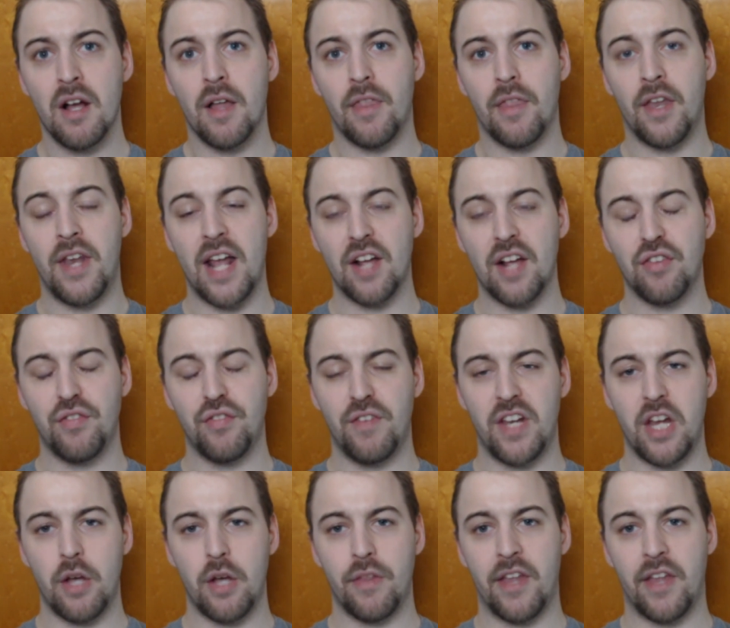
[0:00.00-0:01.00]
The next
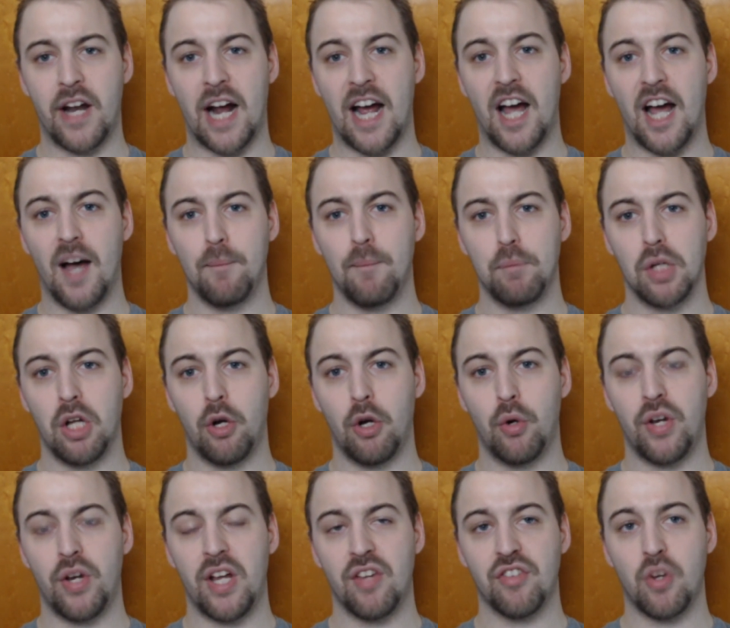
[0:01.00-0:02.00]
video that I
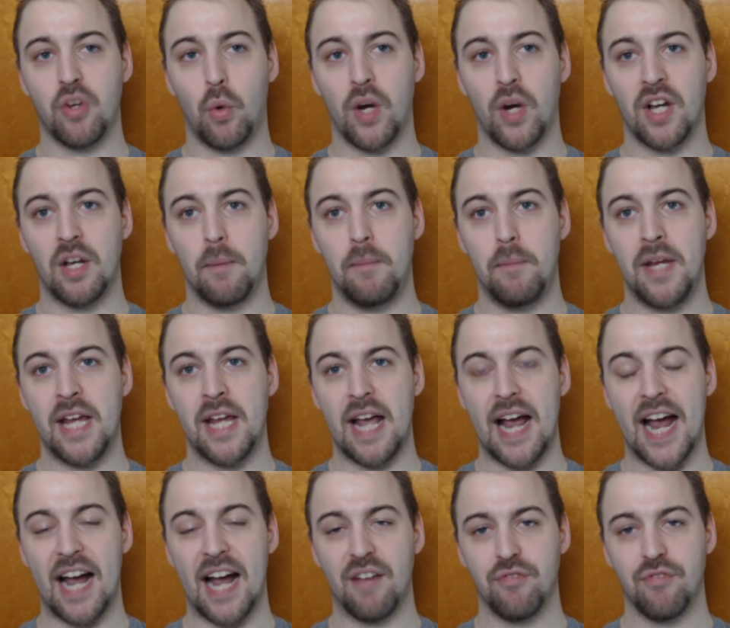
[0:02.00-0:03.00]
upload is going to be
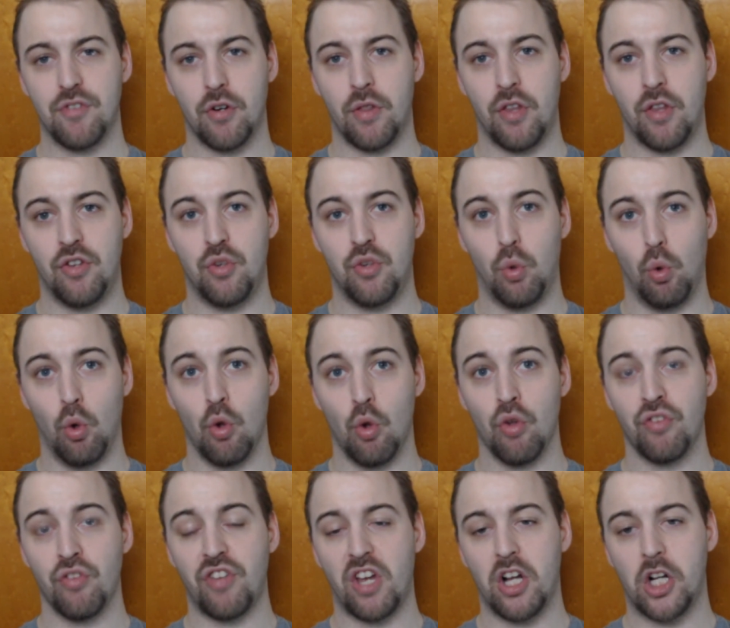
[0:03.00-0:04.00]
after the
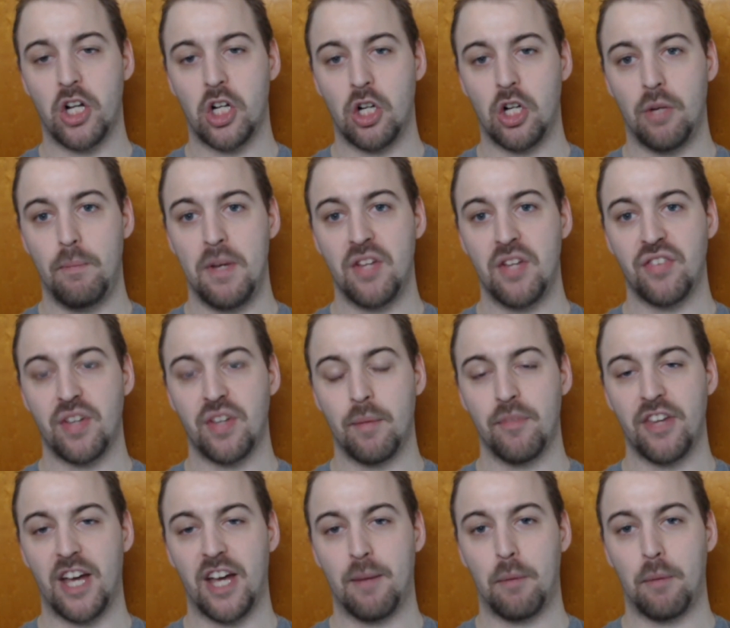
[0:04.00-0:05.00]
duels. Should be
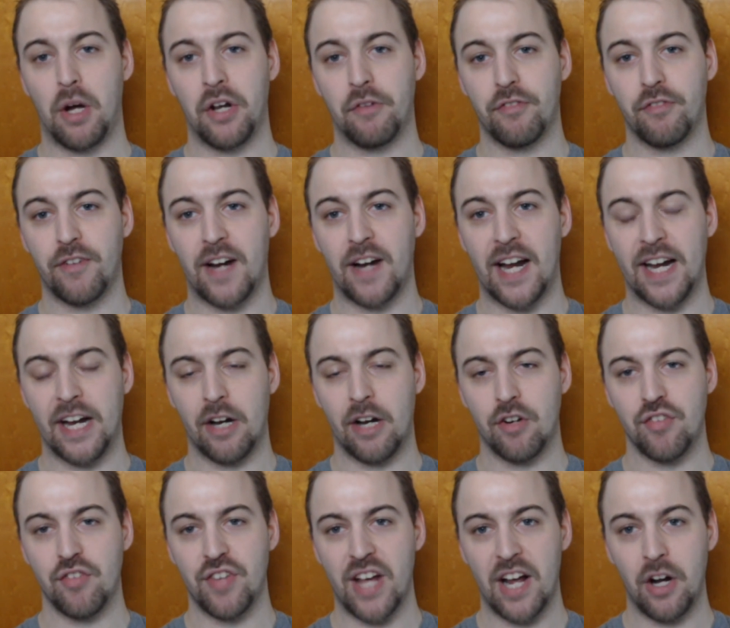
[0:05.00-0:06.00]
sometime on a Friday
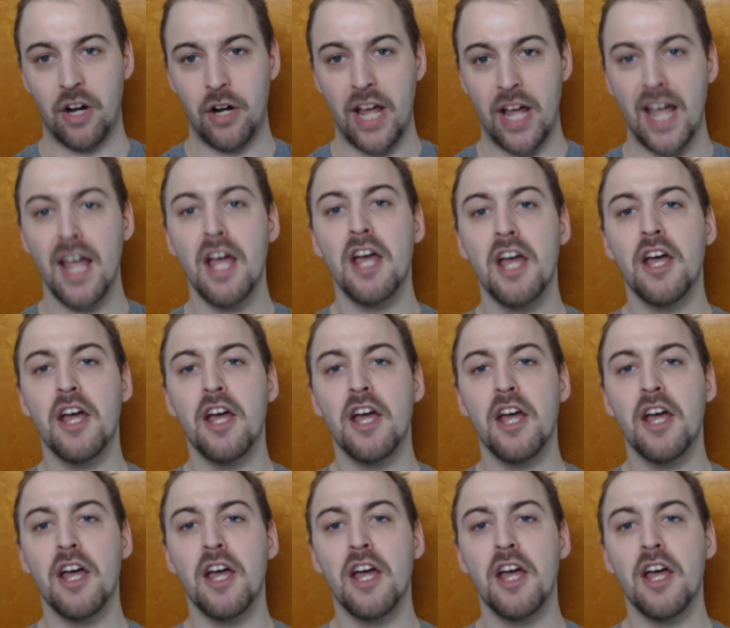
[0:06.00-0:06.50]
or Saturday.